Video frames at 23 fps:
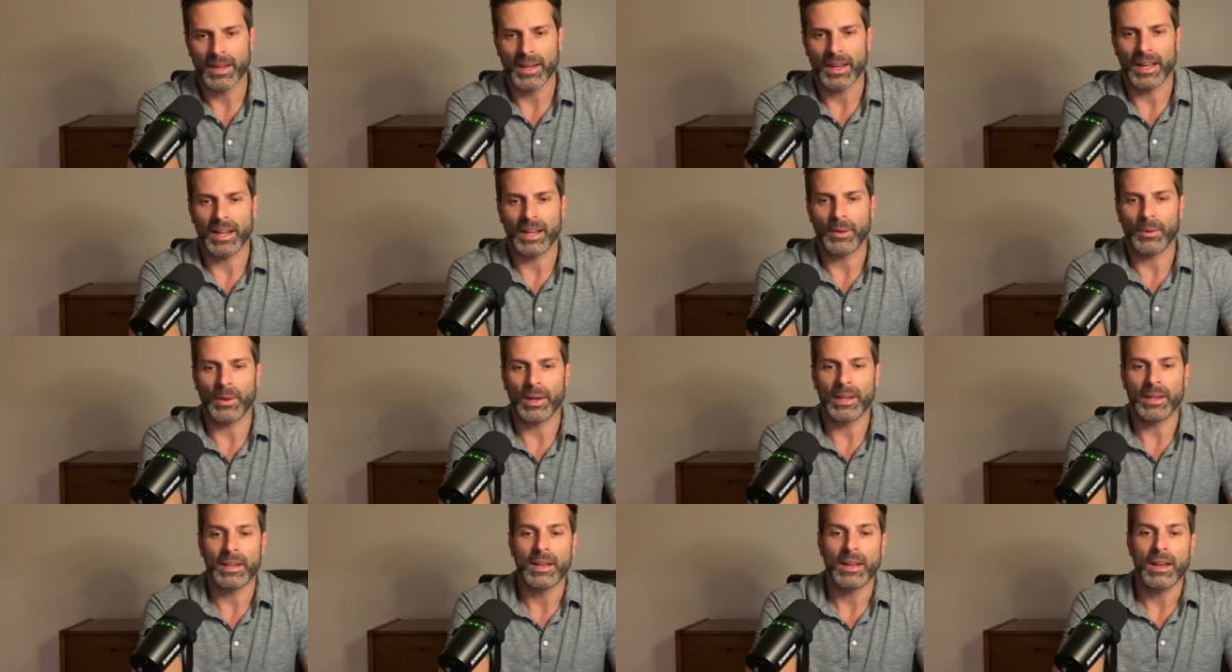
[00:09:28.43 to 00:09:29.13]

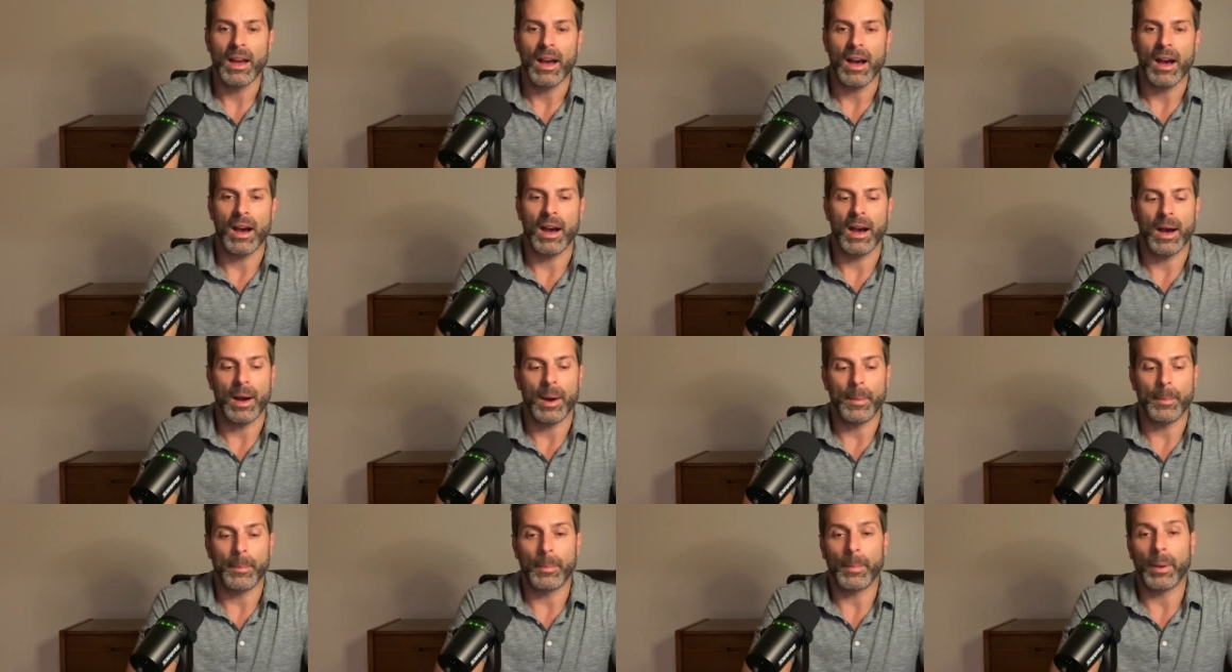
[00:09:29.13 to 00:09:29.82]
Anyway,
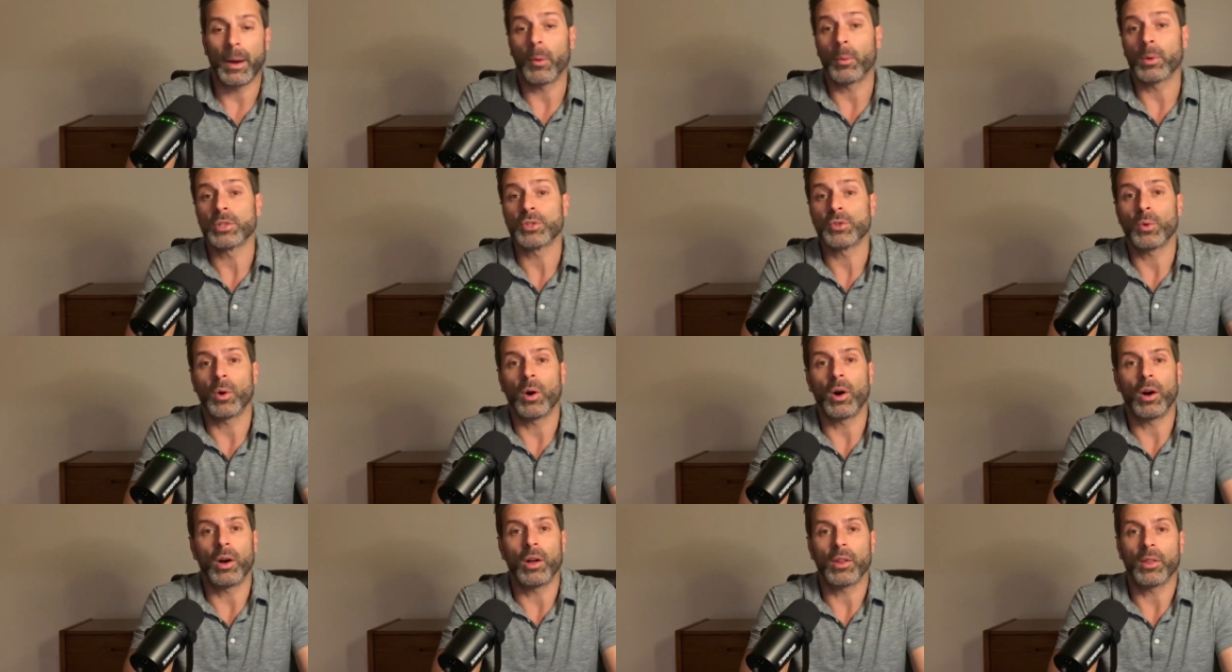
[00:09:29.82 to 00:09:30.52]
um, I wish
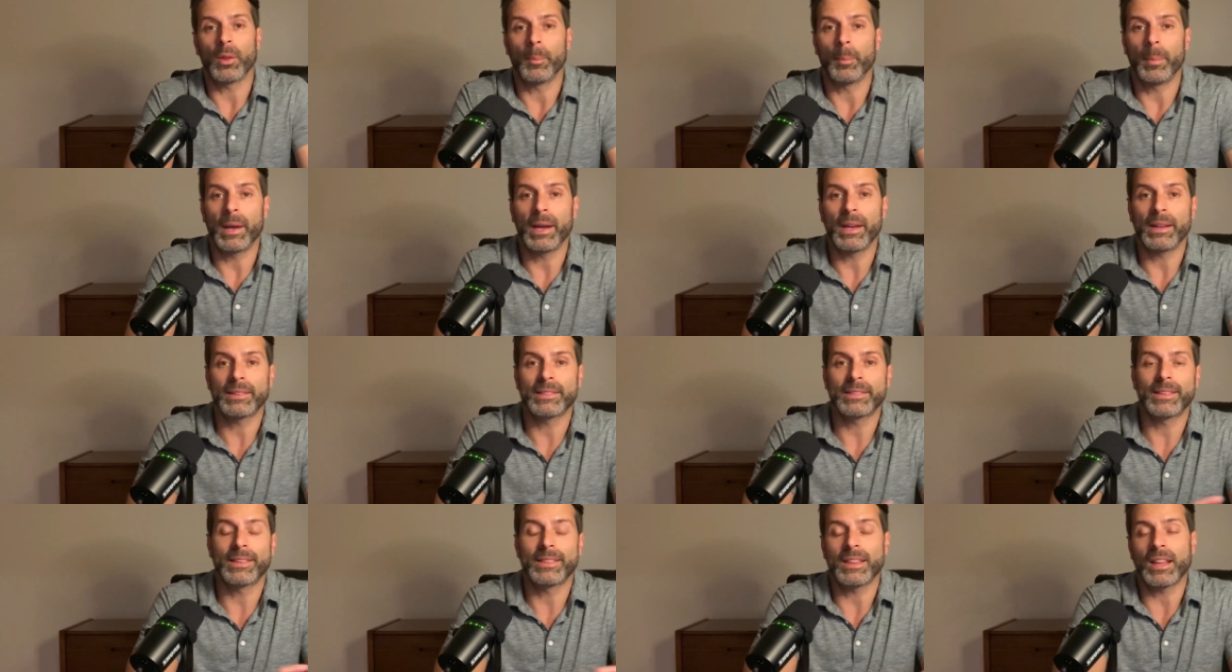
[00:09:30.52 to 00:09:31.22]
you all the
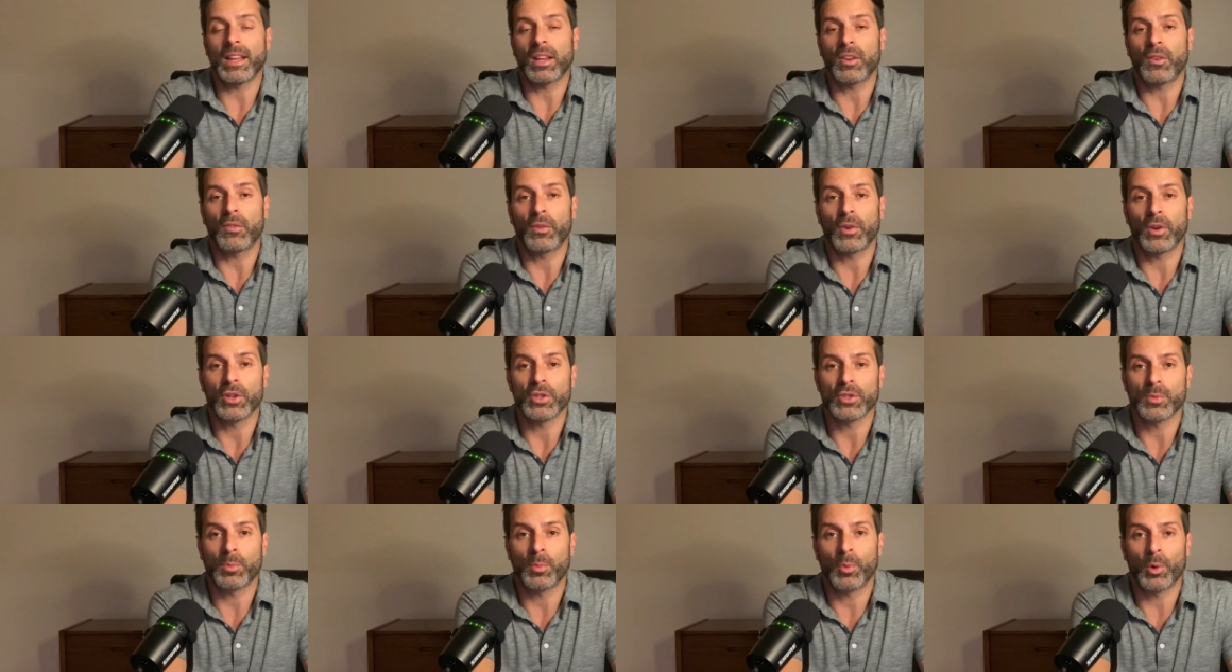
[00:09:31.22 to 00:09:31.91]
best. Thank you for
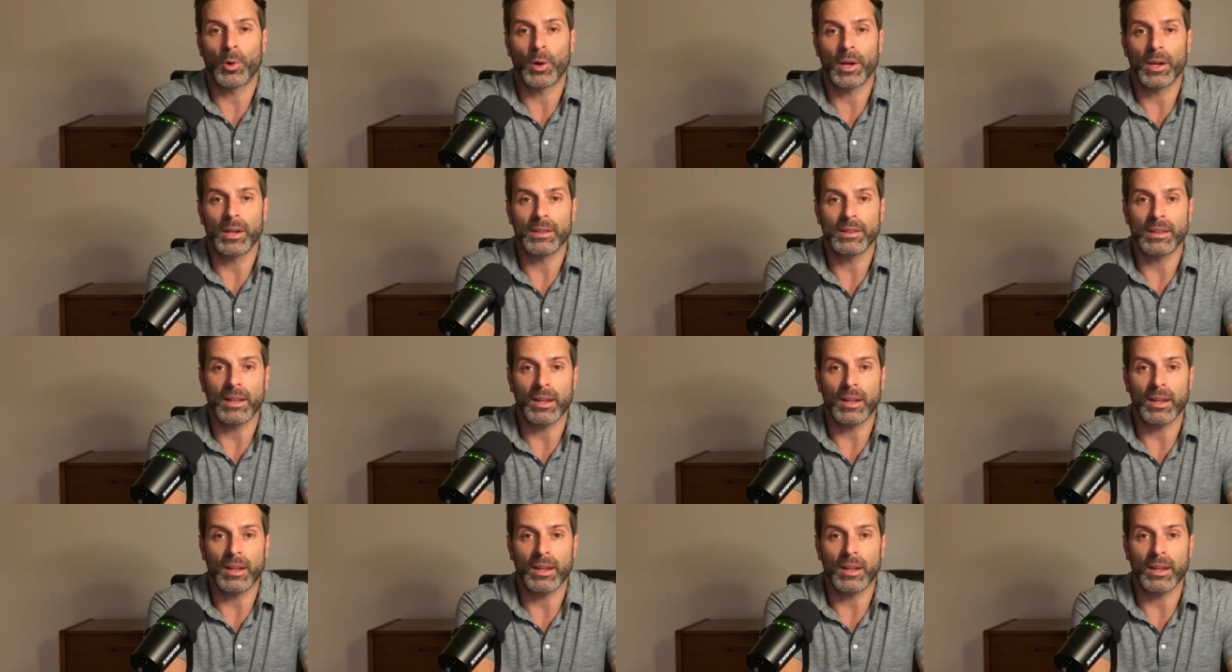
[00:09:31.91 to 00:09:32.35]
your support.